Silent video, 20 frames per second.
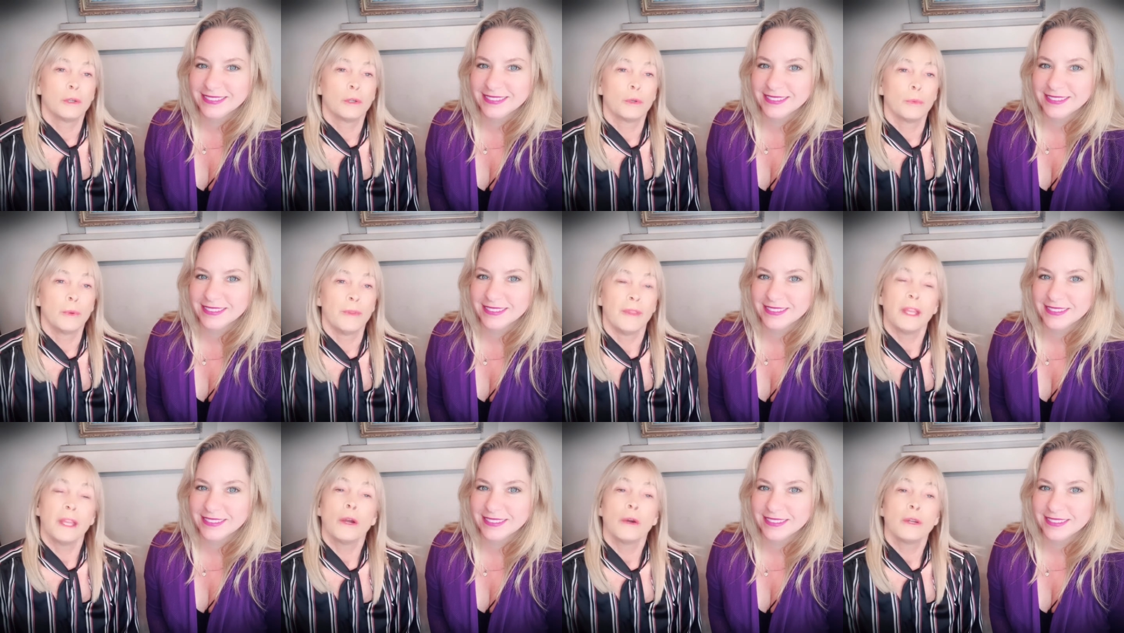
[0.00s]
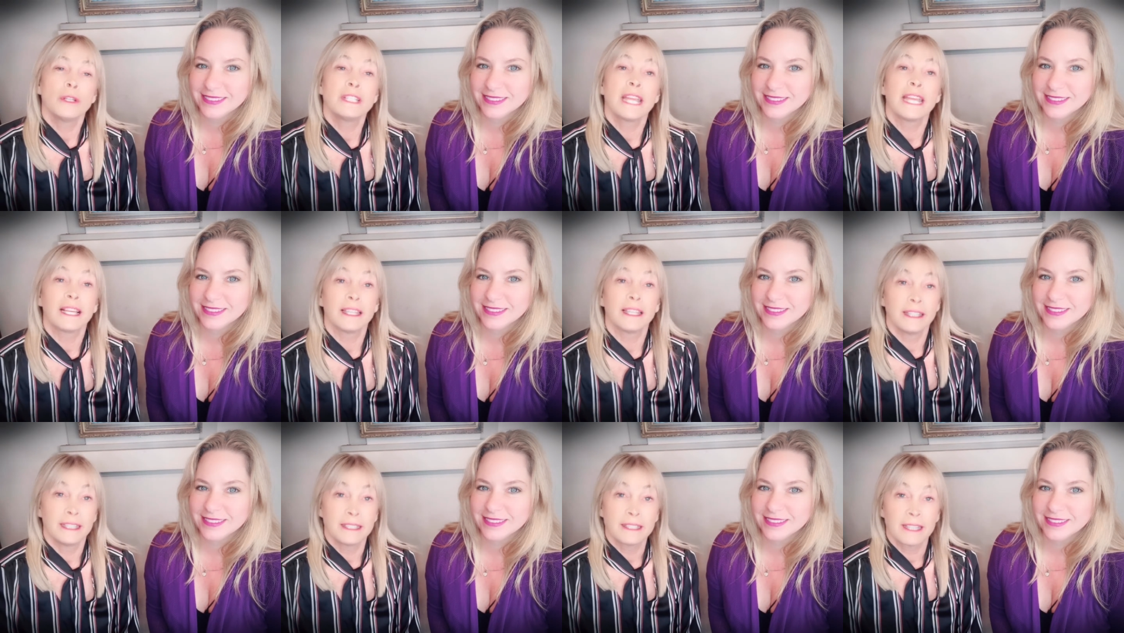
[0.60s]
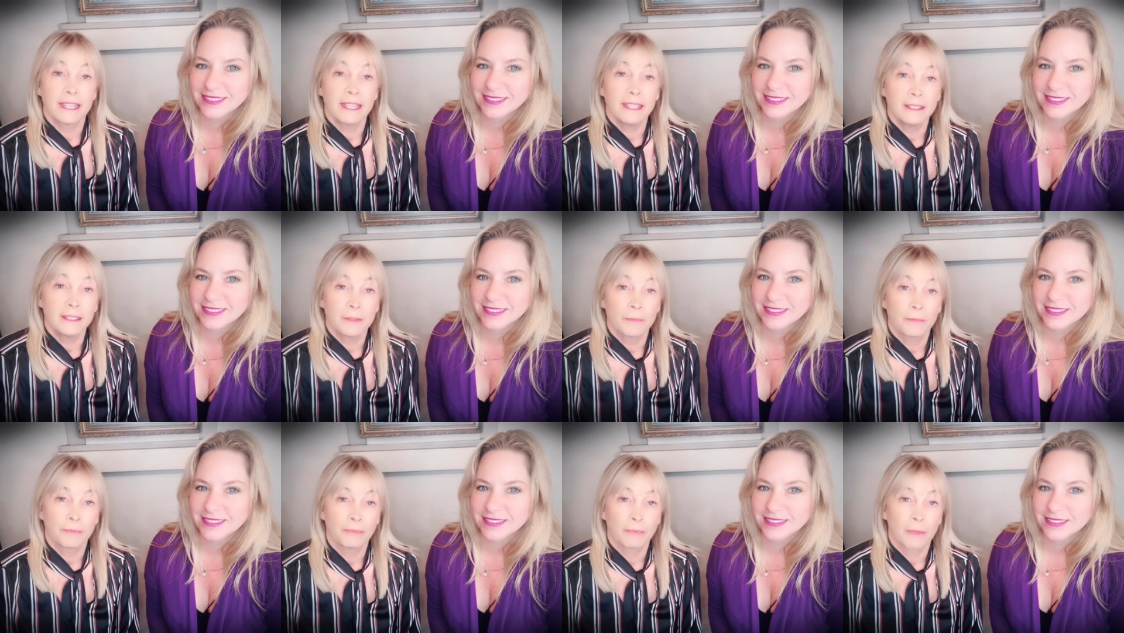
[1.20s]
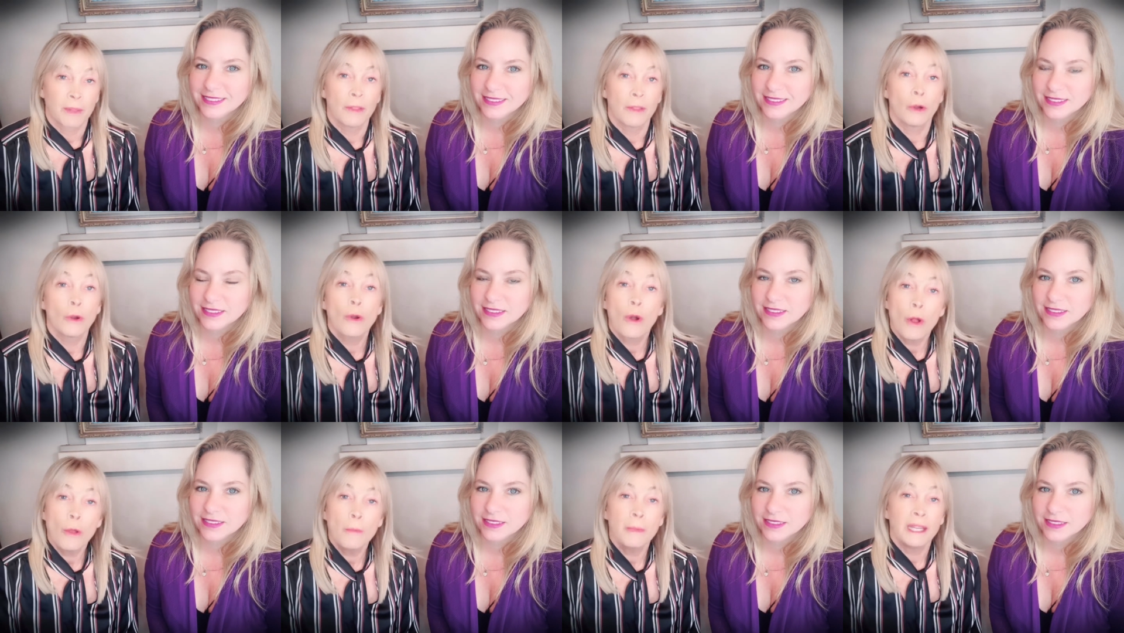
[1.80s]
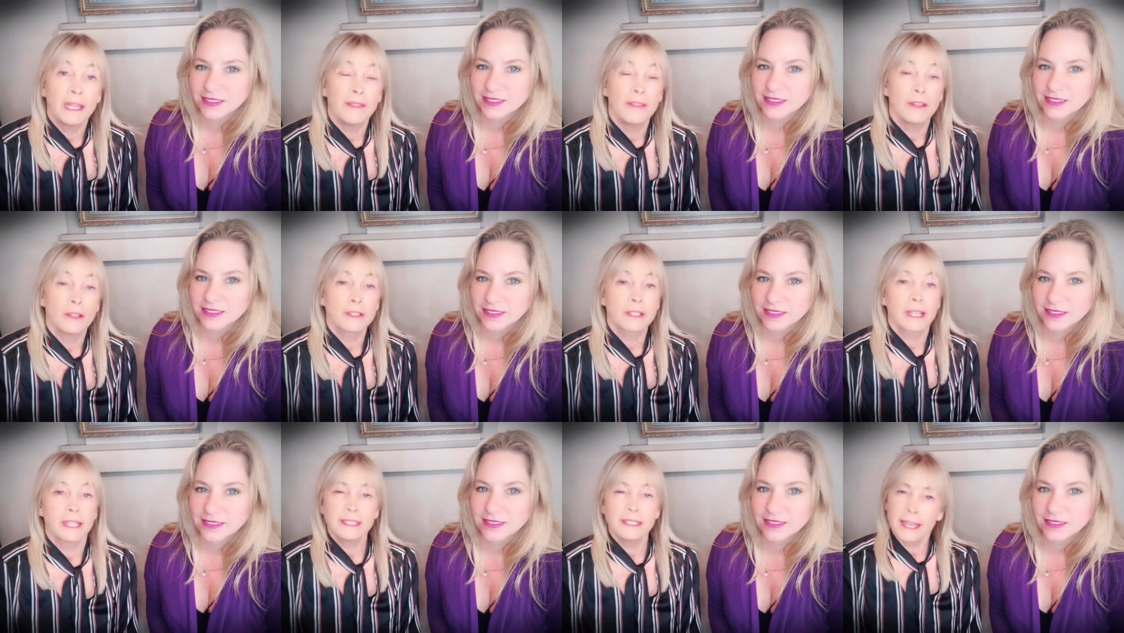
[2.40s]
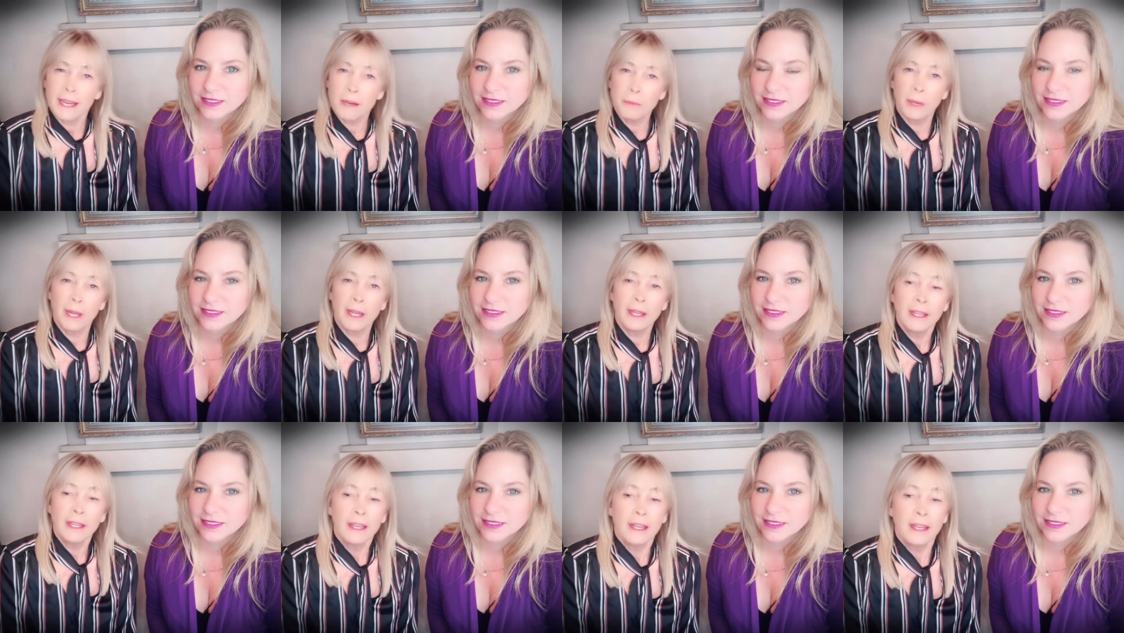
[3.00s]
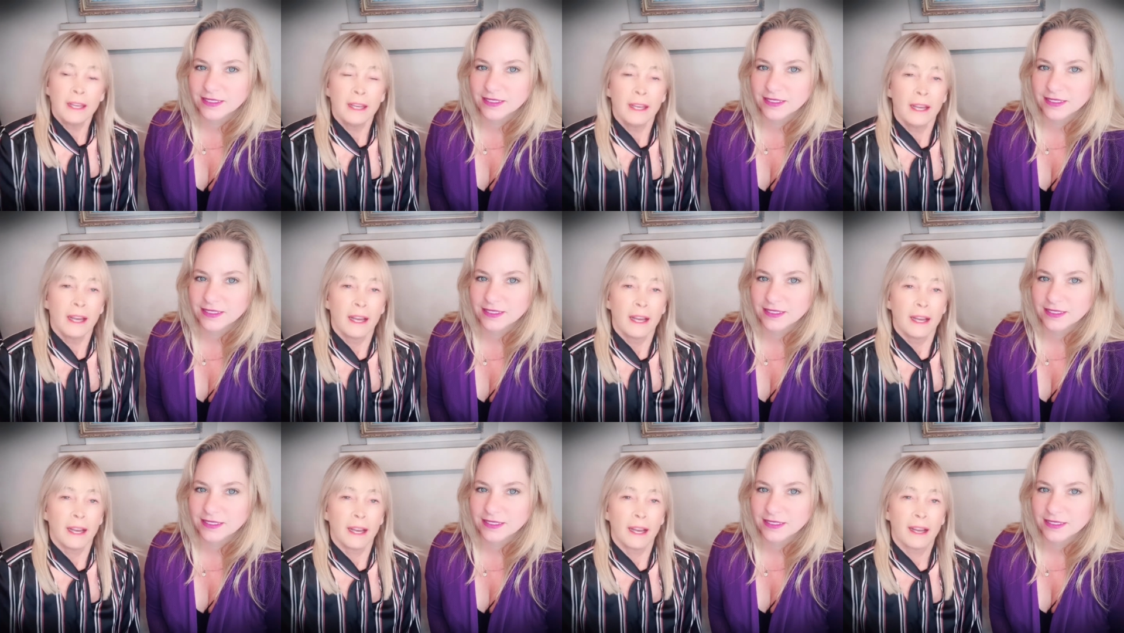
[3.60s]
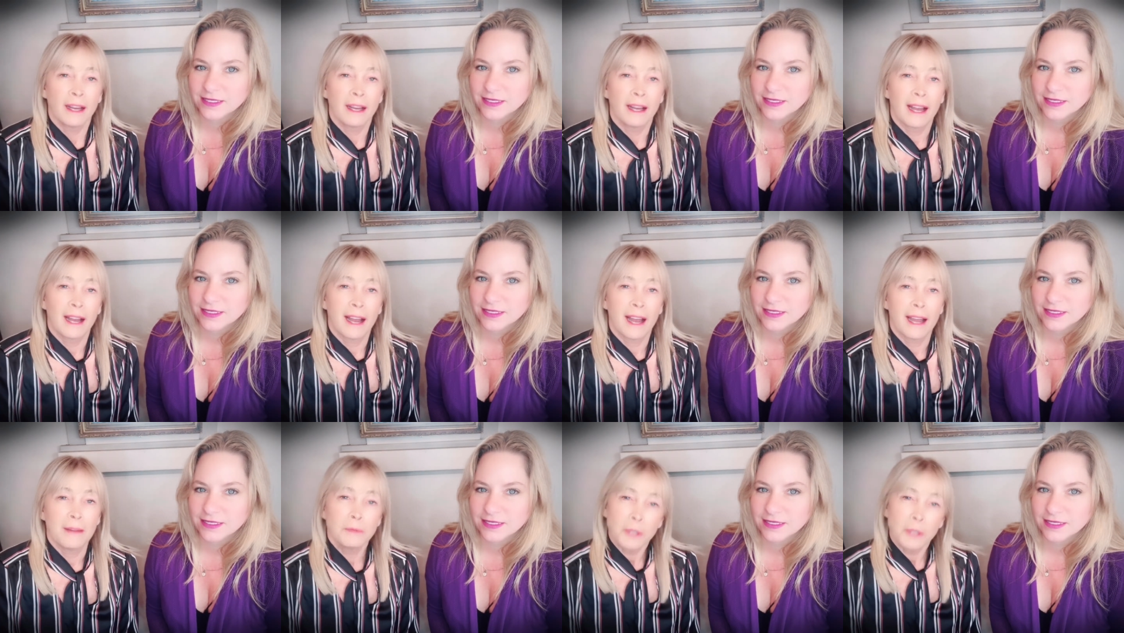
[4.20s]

Speaker 1: when they go to take a listing, they'll call me and they'll say, Tamra, I'm